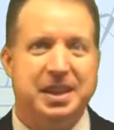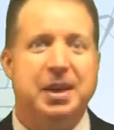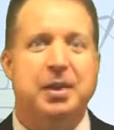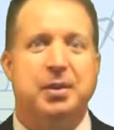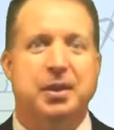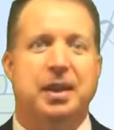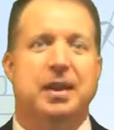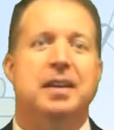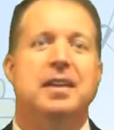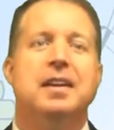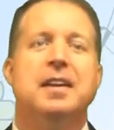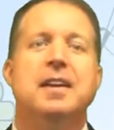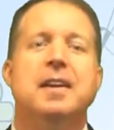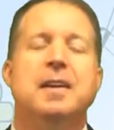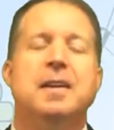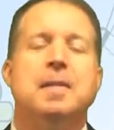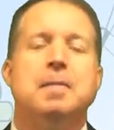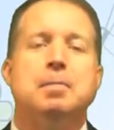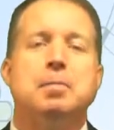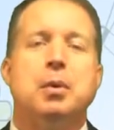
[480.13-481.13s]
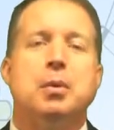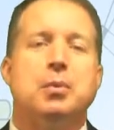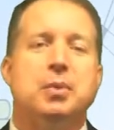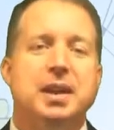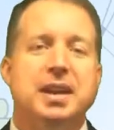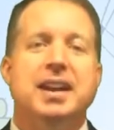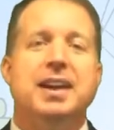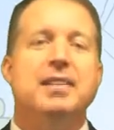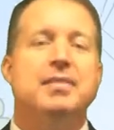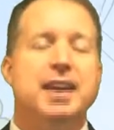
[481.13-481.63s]
area. But
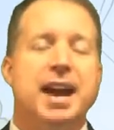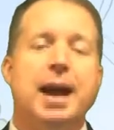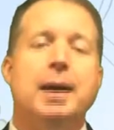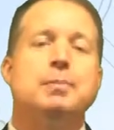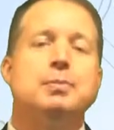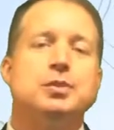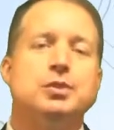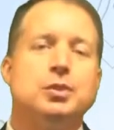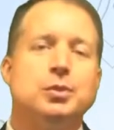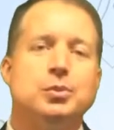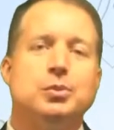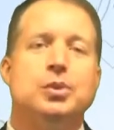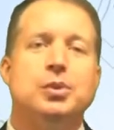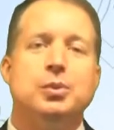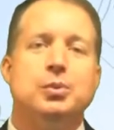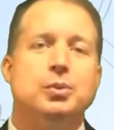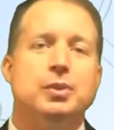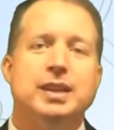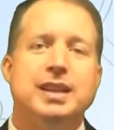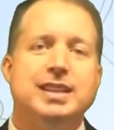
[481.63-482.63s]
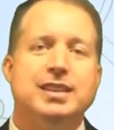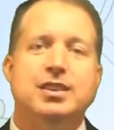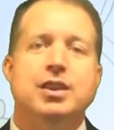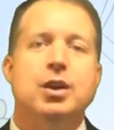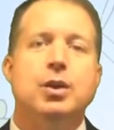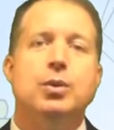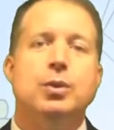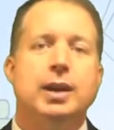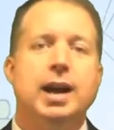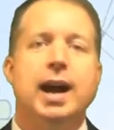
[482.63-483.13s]
we have absolutely
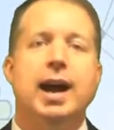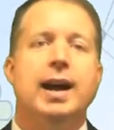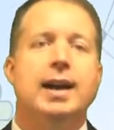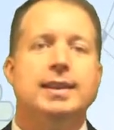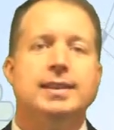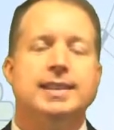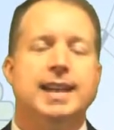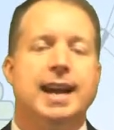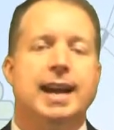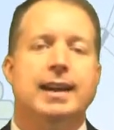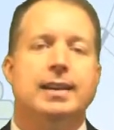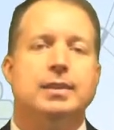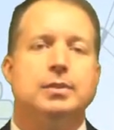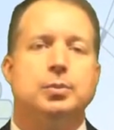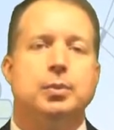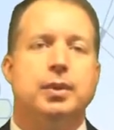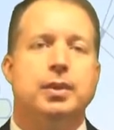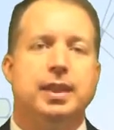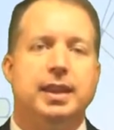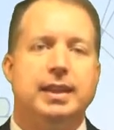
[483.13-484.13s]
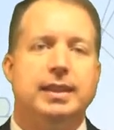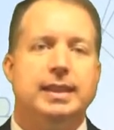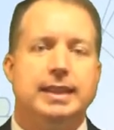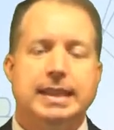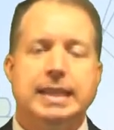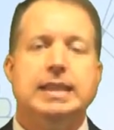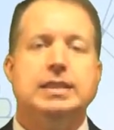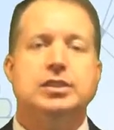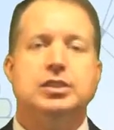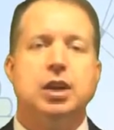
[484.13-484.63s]
no contact with at
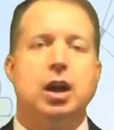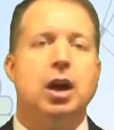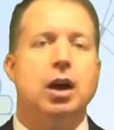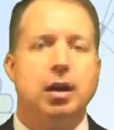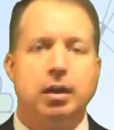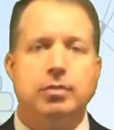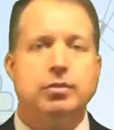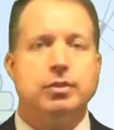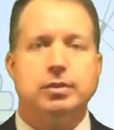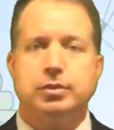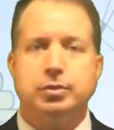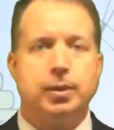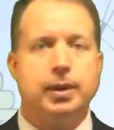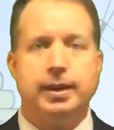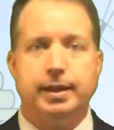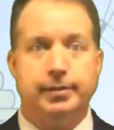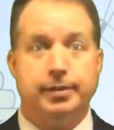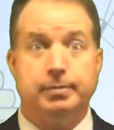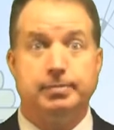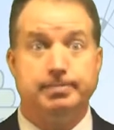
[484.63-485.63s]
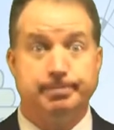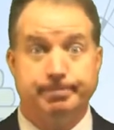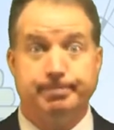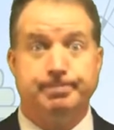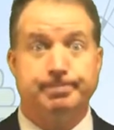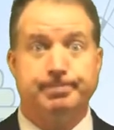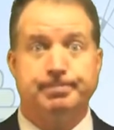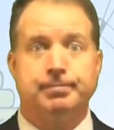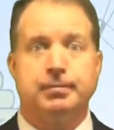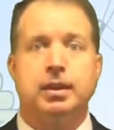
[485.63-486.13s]
least 120 of them.
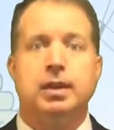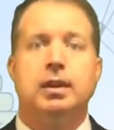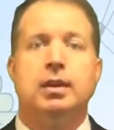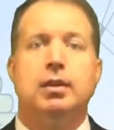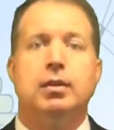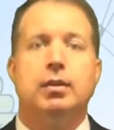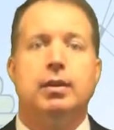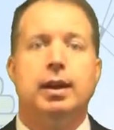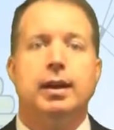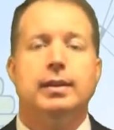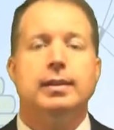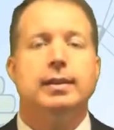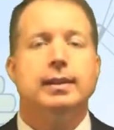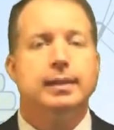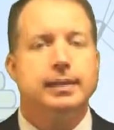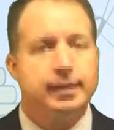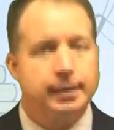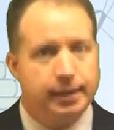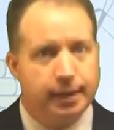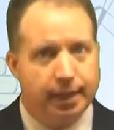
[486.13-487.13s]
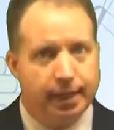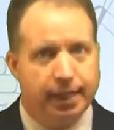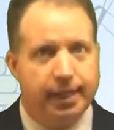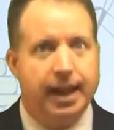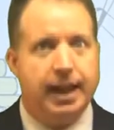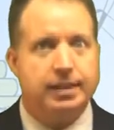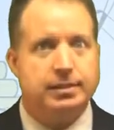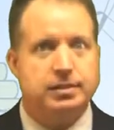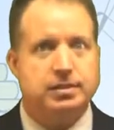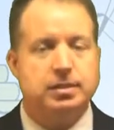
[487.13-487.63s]
All right?
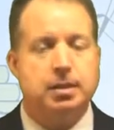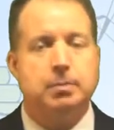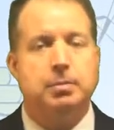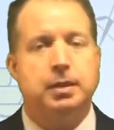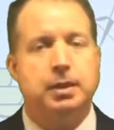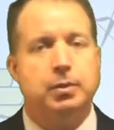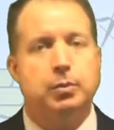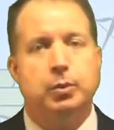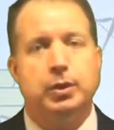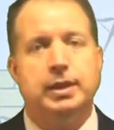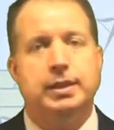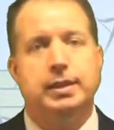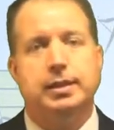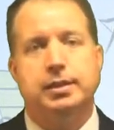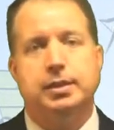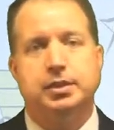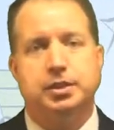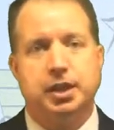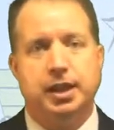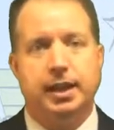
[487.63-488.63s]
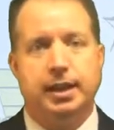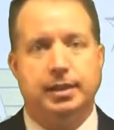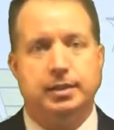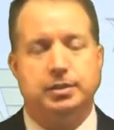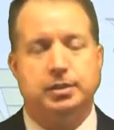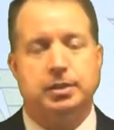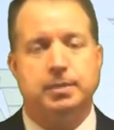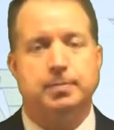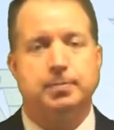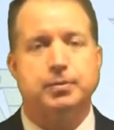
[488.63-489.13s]
That's something we need to
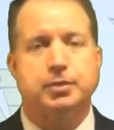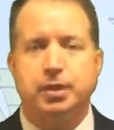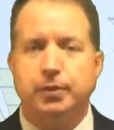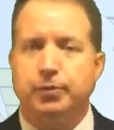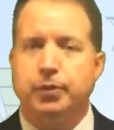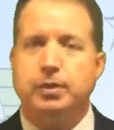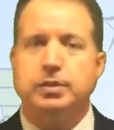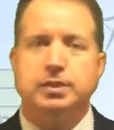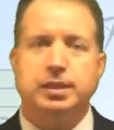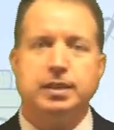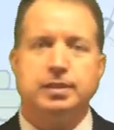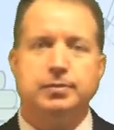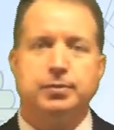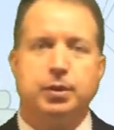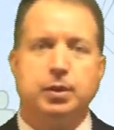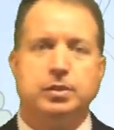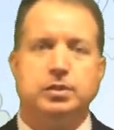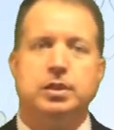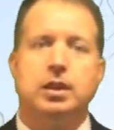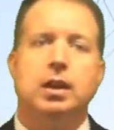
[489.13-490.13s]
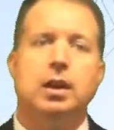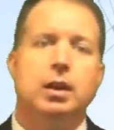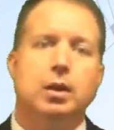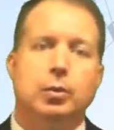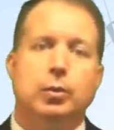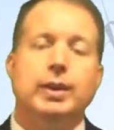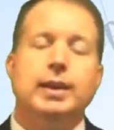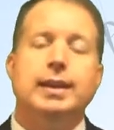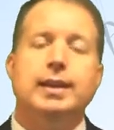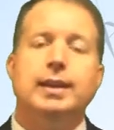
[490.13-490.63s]
change. So first things first,
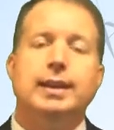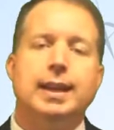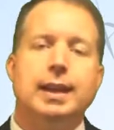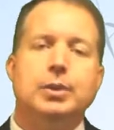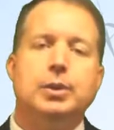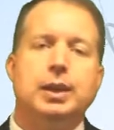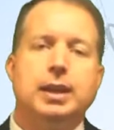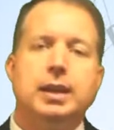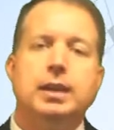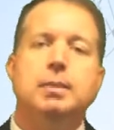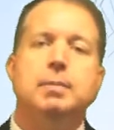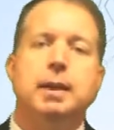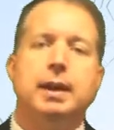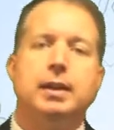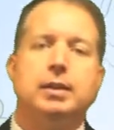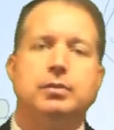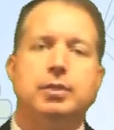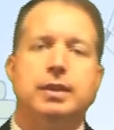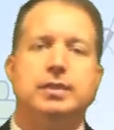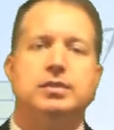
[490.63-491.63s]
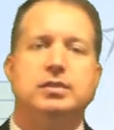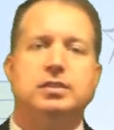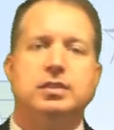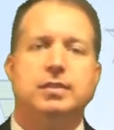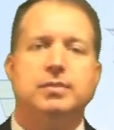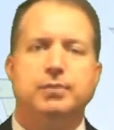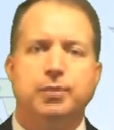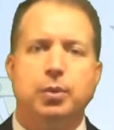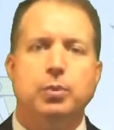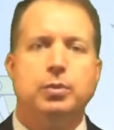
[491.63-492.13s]
we need to get the email addresses
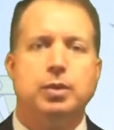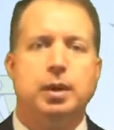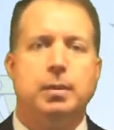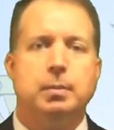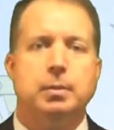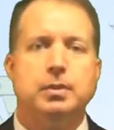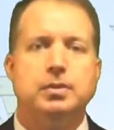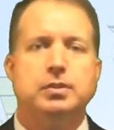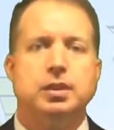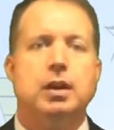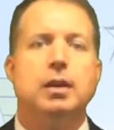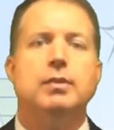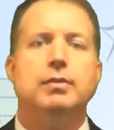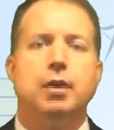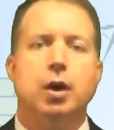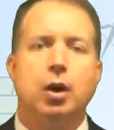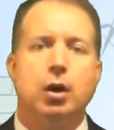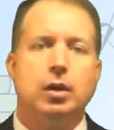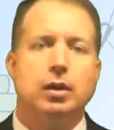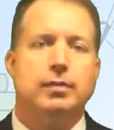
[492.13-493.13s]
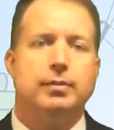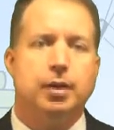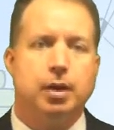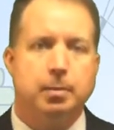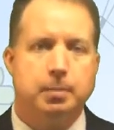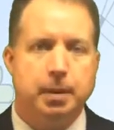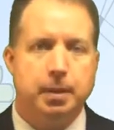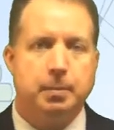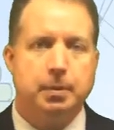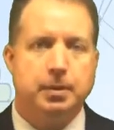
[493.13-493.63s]
and phone numbers of all of our
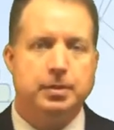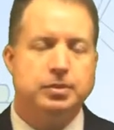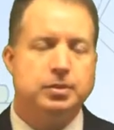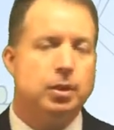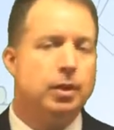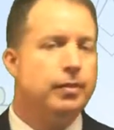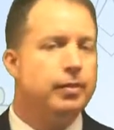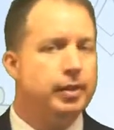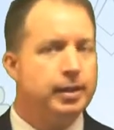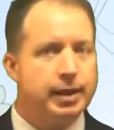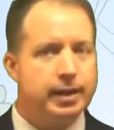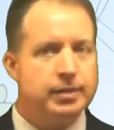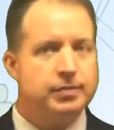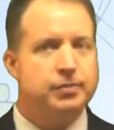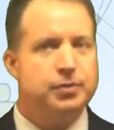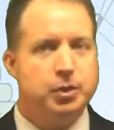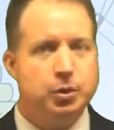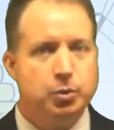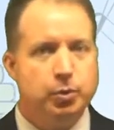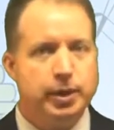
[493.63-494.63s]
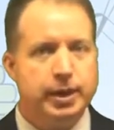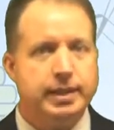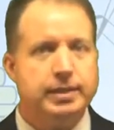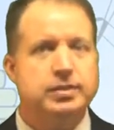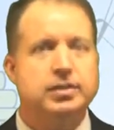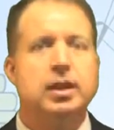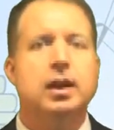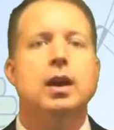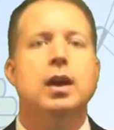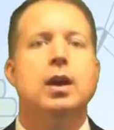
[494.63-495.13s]
members. So over the next few
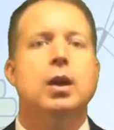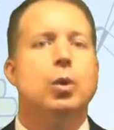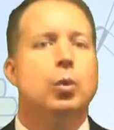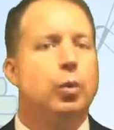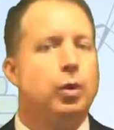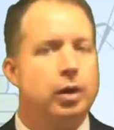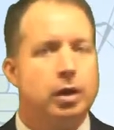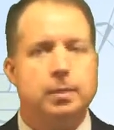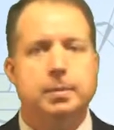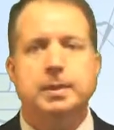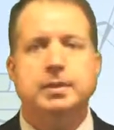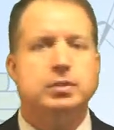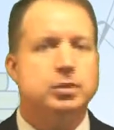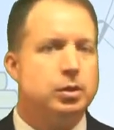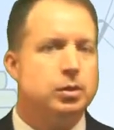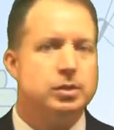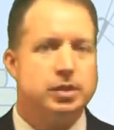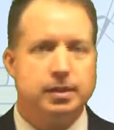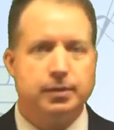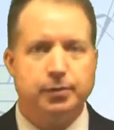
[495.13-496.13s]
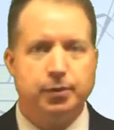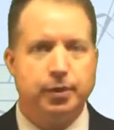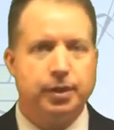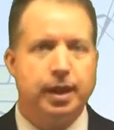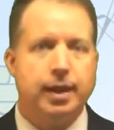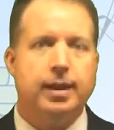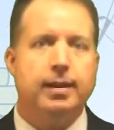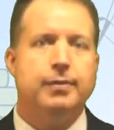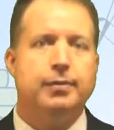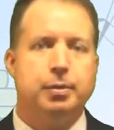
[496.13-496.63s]
weeks, we're going to be searching for
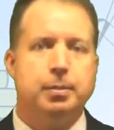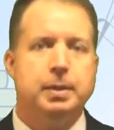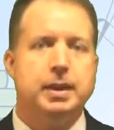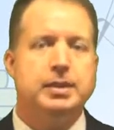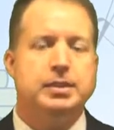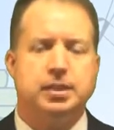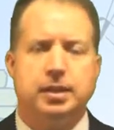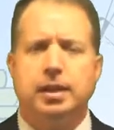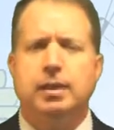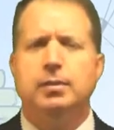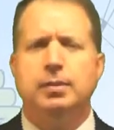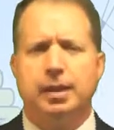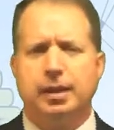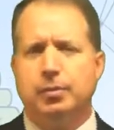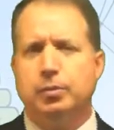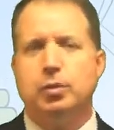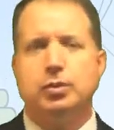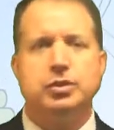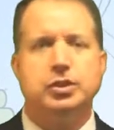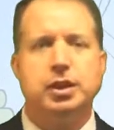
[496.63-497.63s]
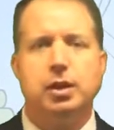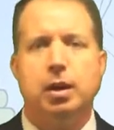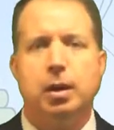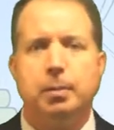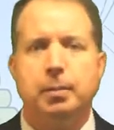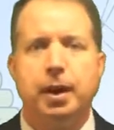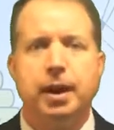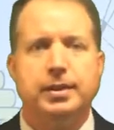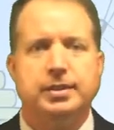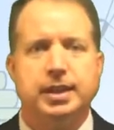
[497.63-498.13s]
that information, and we'll share our
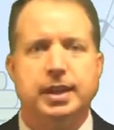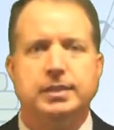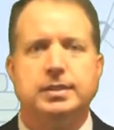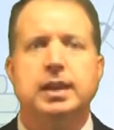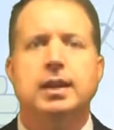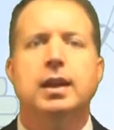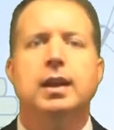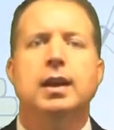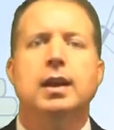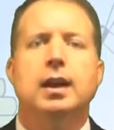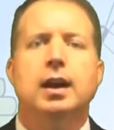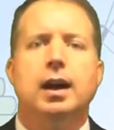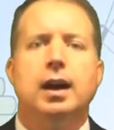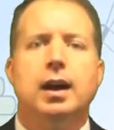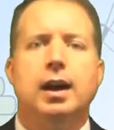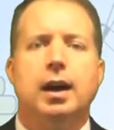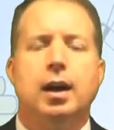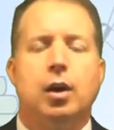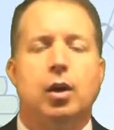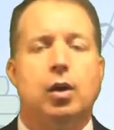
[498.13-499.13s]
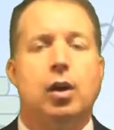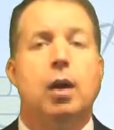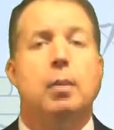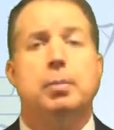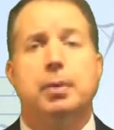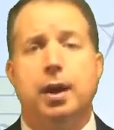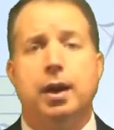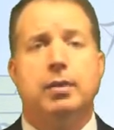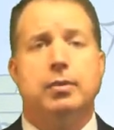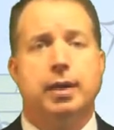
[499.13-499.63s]
project or our
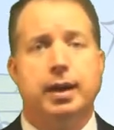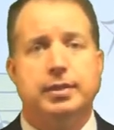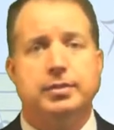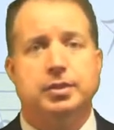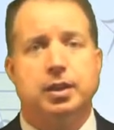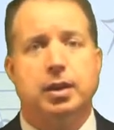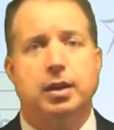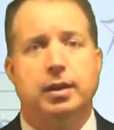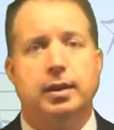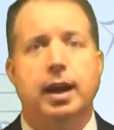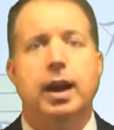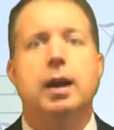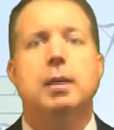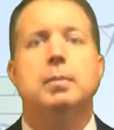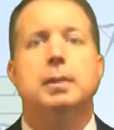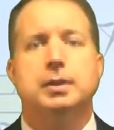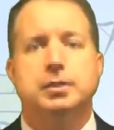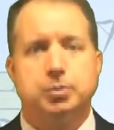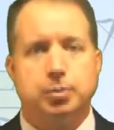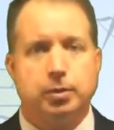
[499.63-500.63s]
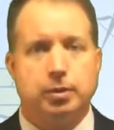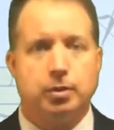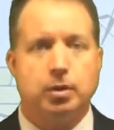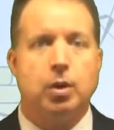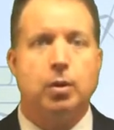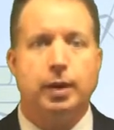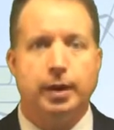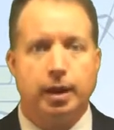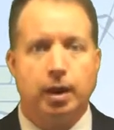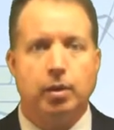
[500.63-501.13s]
progress on how much we're
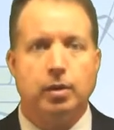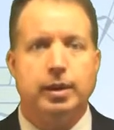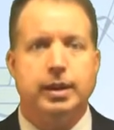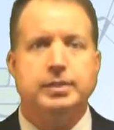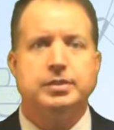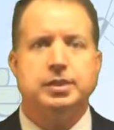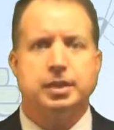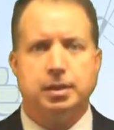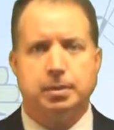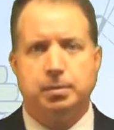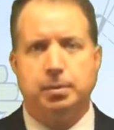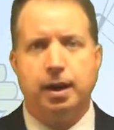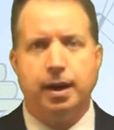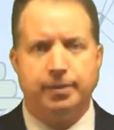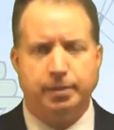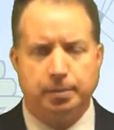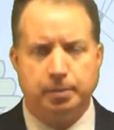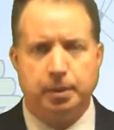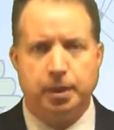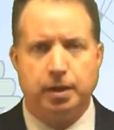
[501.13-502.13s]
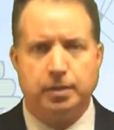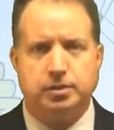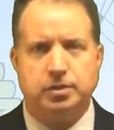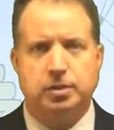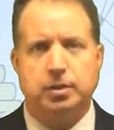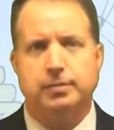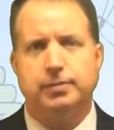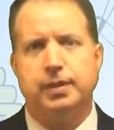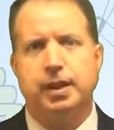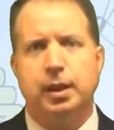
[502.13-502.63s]
growing our list in the private blog, so you
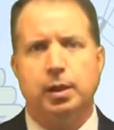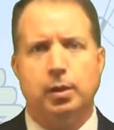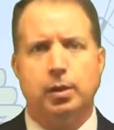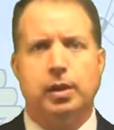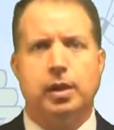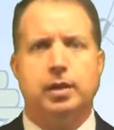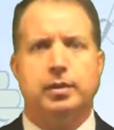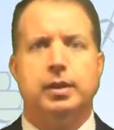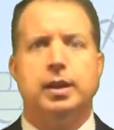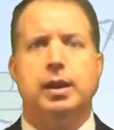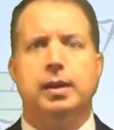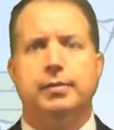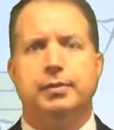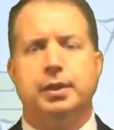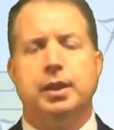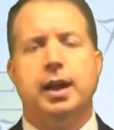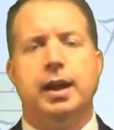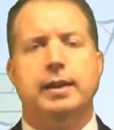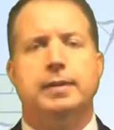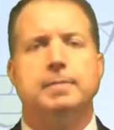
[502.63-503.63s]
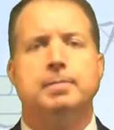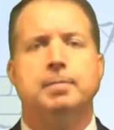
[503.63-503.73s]
can follow along there if you like.